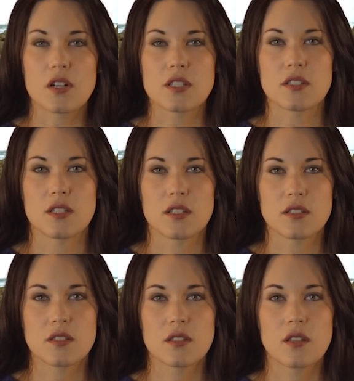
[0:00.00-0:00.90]
more about
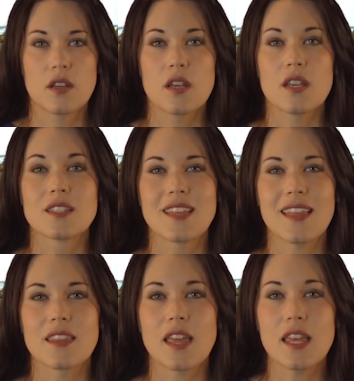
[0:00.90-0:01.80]
this, you can watch my
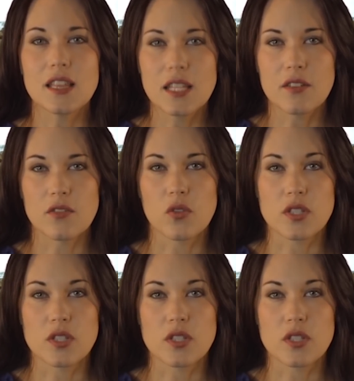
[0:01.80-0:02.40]
videos titled